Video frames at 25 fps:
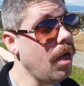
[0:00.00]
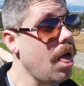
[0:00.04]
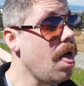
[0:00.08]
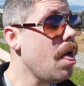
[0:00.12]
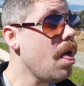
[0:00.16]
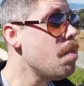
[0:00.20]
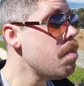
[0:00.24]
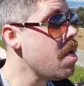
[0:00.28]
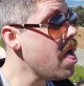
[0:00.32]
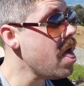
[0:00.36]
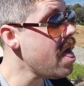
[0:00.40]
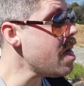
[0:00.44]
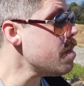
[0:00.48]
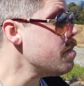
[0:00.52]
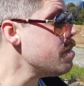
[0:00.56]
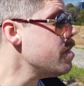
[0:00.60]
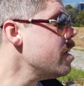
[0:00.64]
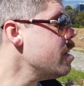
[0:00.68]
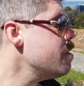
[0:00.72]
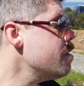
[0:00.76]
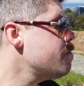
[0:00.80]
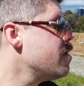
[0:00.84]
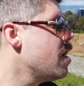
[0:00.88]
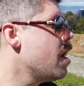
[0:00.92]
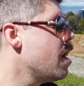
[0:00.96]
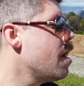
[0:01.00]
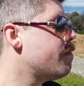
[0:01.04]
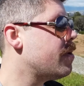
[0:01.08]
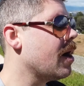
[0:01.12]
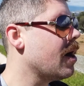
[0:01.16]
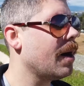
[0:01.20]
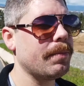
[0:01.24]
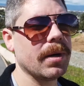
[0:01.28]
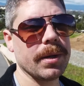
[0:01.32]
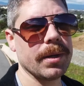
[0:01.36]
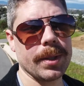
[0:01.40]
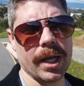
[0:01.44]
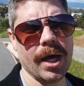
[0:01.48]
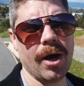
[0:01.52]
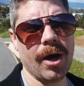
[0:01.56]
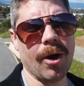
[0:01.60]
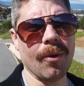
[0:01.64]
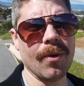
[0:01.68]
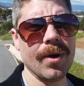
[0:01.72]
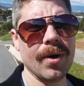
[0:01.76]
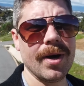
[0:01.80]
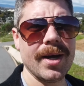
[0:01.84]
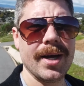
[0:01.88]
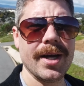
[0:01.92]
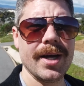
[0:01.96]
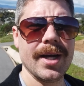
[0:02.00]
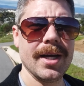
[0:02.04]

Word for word: but no.